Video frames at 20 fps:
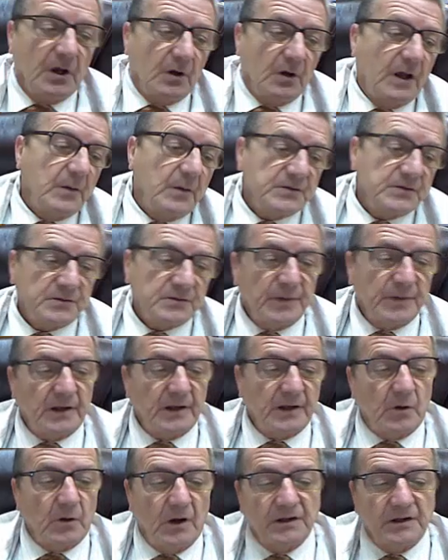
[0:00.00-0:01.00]
How much is my
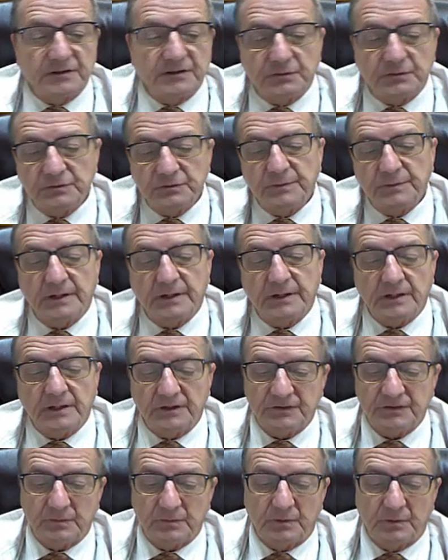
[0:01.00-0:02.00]
cost? Who's my
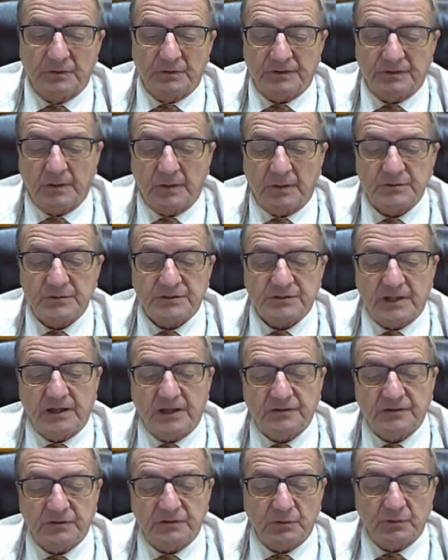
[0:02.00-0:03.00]
customers? How much
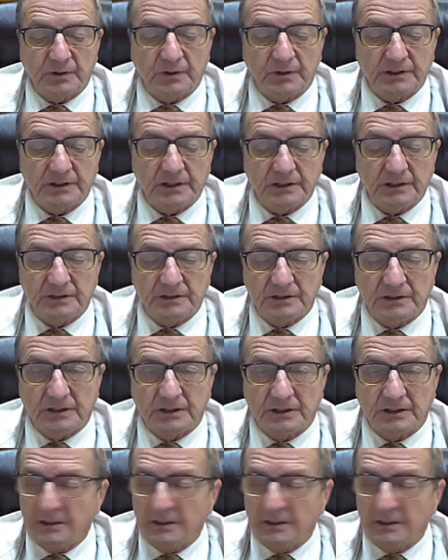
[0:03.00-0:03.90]
taxes do I need? Where